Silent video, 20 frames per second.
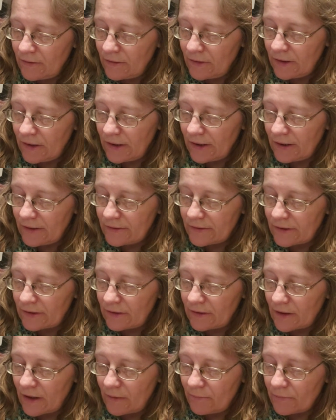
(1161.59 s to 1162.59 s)
and
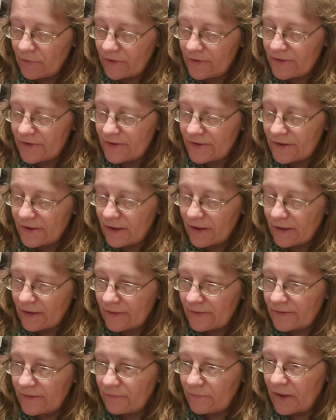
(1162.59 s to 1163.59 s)
number
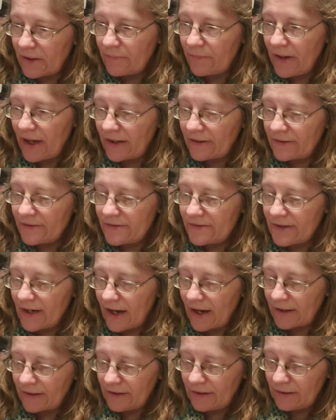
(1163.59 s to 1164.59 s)
6, and my pen is
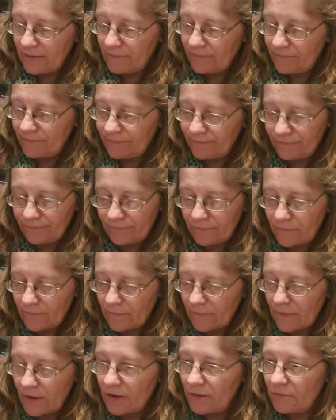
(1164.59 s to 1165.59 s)
dying.
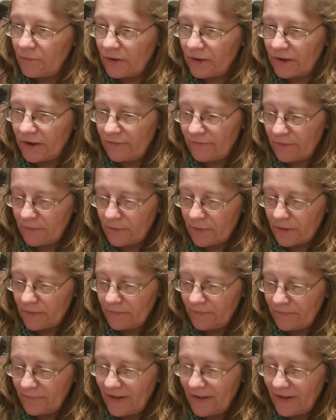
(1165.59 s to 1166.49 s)
Unbelievable.